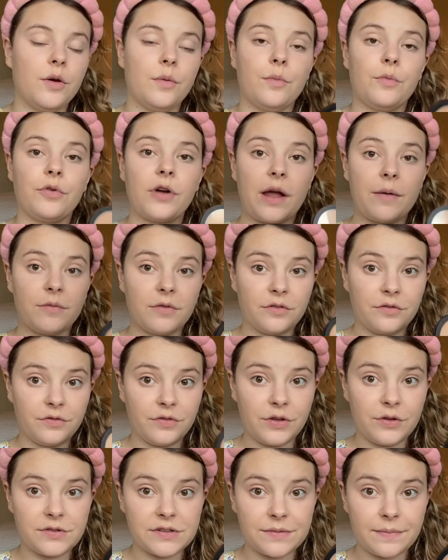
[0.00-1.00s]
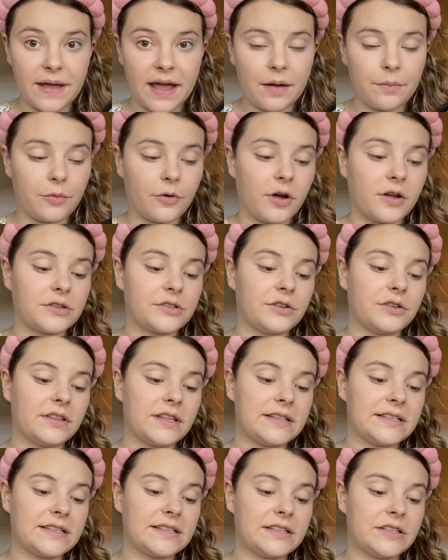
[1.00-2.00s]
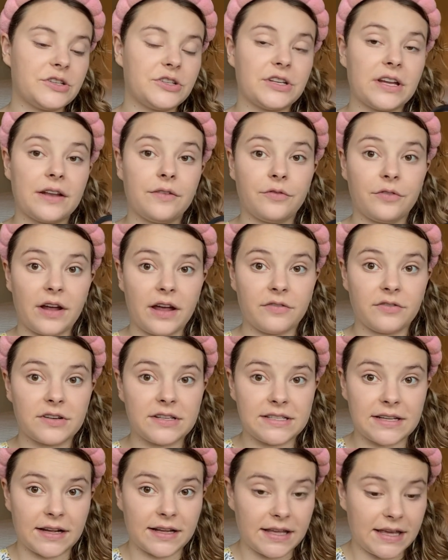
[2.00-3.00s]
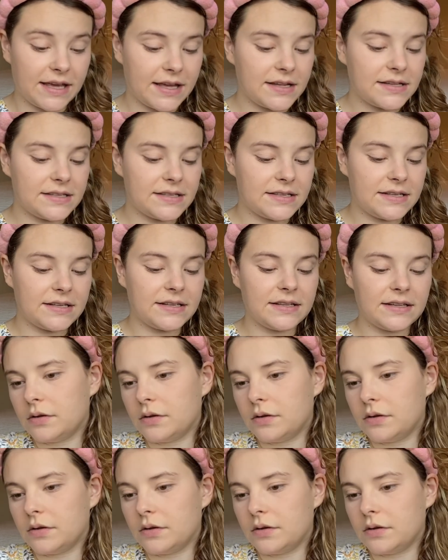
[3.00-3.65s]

Primer Infused Matte Bronzer. This is in the shade Forever Sunkissed.